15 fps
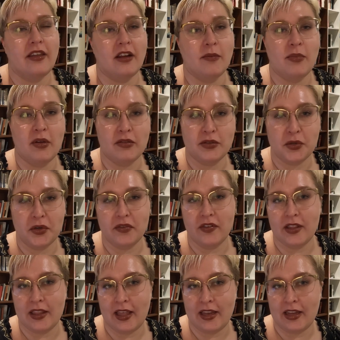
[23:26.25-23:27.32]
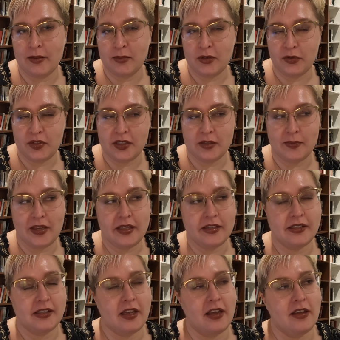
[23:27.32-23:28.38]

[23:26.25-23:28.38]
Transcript: They're both sort of in that in-between space